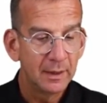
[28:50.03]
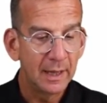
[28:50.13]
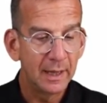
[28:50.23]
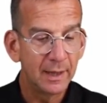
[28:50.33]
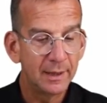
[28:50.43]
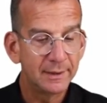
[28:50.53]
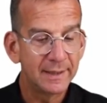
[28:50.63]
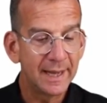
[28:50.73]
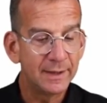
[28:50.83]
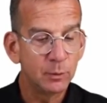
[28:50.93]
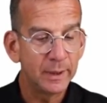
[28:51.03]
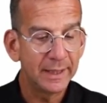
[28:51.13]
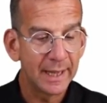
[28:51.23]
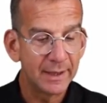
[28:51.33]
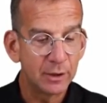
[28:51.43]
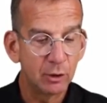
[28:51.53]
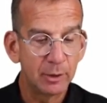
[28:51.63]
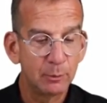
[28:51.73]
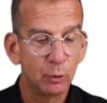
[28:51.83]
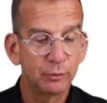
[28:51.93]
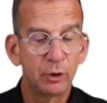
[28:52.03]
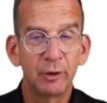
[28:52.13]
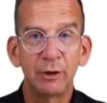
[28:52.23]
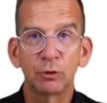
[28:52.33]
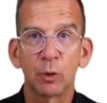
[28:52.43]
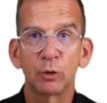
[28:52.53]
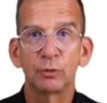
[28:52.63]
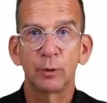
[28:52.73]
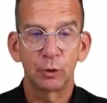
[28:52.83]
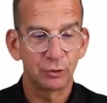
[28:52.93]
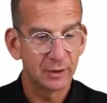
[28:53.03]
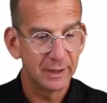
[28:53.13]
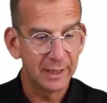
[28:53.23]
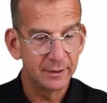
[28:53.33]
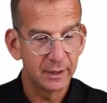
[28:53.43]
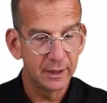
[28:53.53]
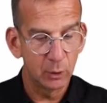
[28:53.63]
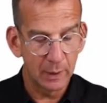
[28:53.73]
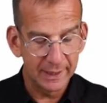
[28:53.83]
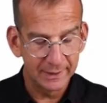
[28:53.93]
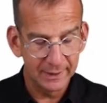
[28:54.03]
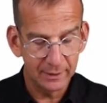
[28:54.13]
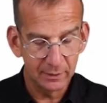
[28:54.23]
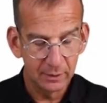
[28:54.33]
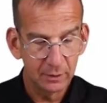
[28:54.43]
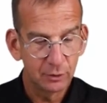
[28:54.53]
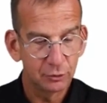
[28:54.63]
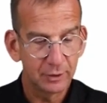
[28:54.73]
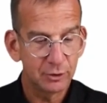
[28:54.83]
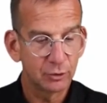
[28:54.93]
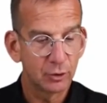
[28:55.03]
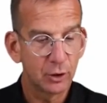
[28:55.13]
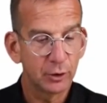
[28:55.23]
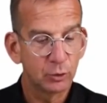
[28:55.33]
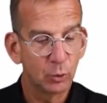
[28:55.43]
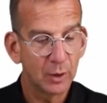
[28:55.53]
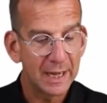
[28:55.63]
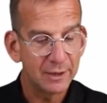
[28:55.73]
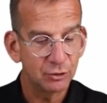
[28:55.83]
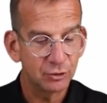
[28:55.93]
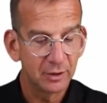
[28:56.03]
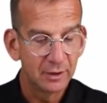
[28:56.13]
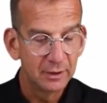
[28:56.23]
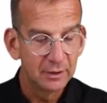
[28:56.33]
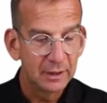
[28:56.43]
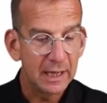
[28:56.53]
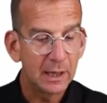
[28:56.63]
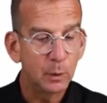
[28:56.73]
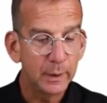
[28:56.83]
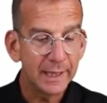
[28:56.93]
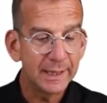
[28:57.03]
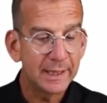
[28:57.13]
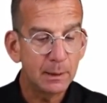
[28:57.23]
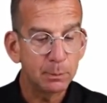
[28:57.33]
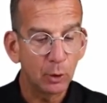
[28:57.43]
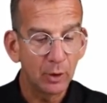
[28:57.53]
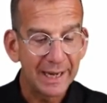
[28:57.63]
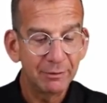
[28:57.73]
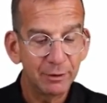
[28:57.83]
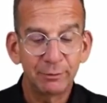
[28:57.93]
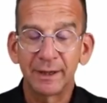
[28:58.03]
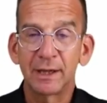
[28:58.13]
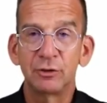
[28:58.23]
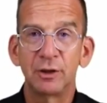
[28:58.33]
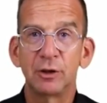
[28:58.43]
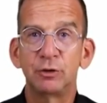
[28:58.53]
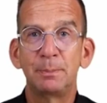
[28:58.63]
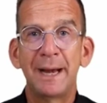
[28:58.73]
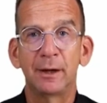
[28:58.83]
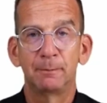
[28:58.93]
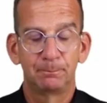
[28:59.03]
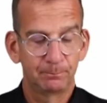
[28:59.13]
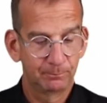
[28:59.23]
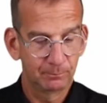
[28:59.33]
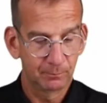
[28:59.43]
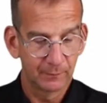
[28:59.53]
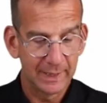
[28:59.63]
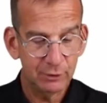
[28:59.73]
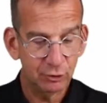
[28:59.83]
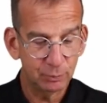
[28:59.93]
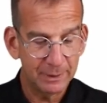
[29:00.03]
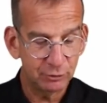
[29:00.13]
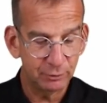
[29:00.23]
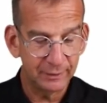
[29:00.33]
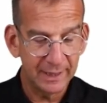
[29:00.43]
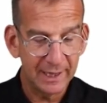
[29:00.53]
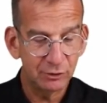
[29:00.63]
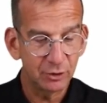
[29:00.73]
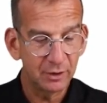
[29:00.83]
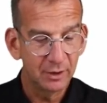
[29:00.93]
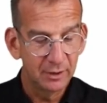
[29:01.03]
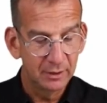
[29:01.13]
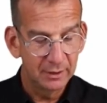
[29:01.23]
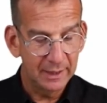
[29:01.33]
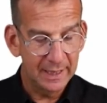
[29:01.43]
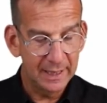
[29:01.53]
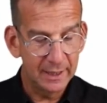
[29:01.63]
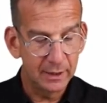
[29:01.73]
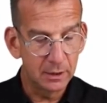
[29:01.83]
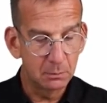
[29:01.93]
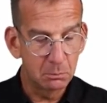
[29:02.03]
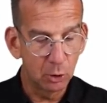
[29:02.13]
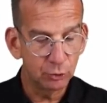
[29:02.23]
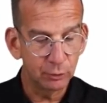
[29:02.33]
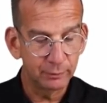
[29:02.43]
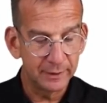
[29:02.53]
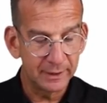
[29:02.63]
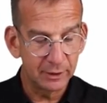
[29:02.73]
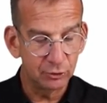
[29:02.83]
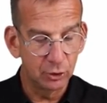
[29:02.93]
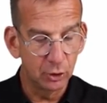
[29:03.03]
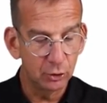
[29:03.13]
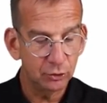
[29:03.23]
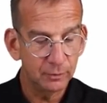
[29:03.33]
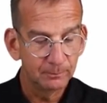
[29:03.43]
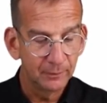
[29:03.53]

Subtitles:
Then we can remove the resource version and the UID. So that's another 2 lines. We can keep everything that's in the spec. That's a specification, and most of it is good.